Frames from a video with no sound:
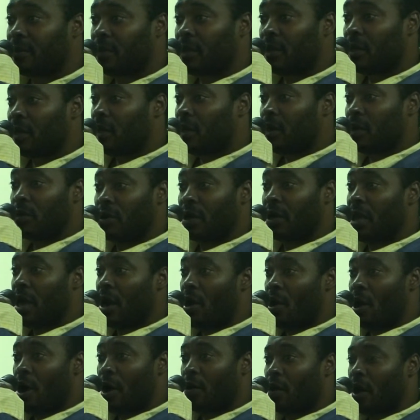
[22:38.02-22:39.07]
You're going to
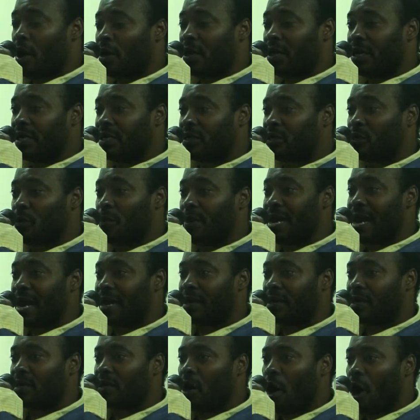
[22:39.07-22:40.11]
learn what it is to be
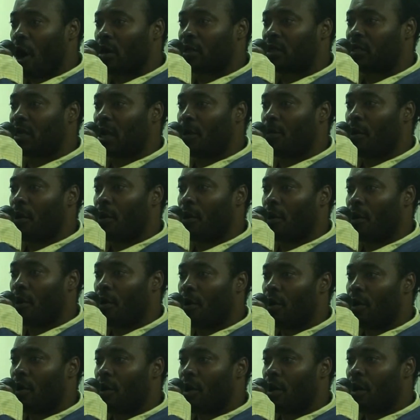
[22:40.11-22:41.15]
untouchable
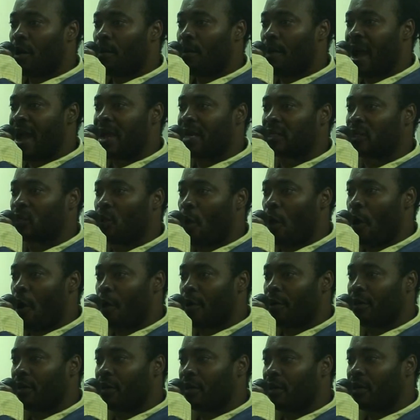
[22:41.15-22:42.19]
by His
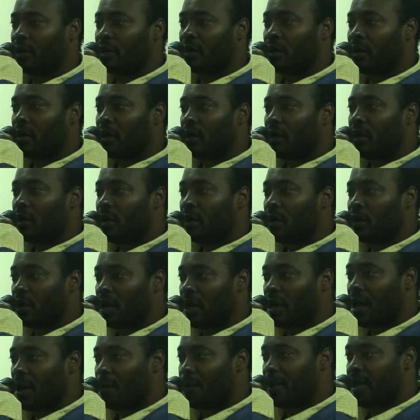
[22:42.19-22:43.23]
Word. You're
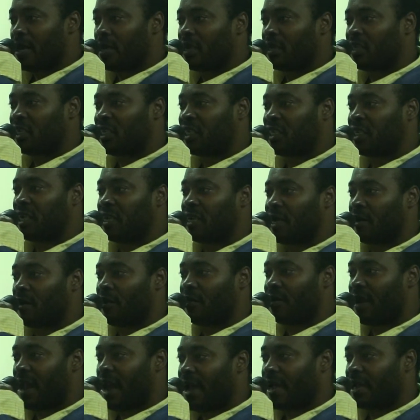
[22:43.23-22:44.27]
going to be the shield
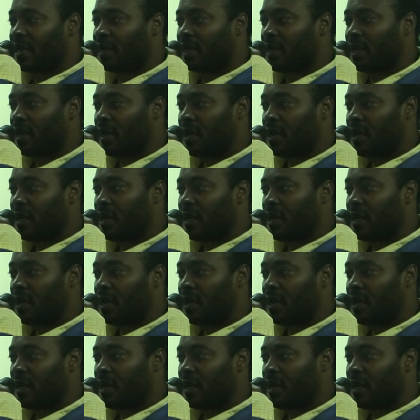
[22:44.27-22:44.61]
of light.